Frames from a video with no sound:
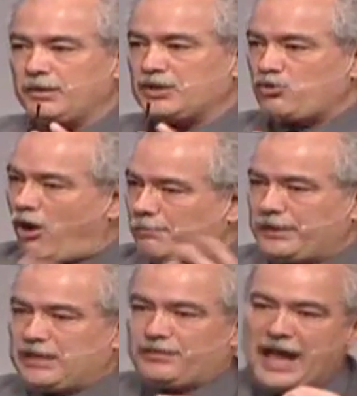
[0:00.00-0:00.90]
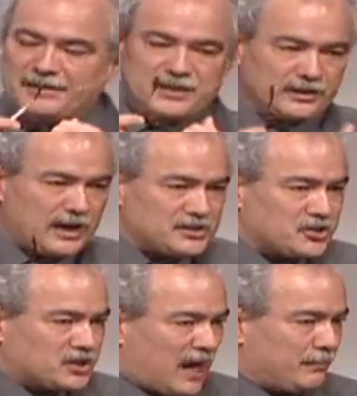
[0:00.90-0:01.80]
Because we all believe the Antichrist
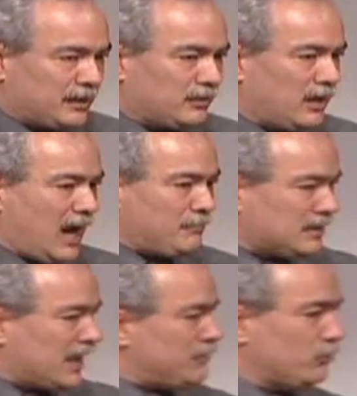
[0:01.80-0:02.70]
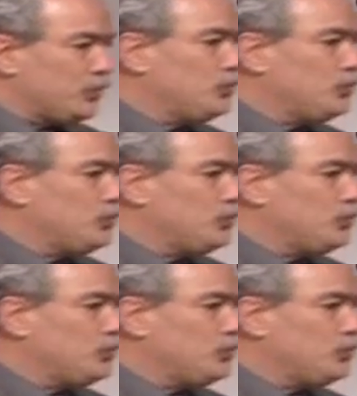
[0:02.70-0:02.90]
is coming. I'm not coming with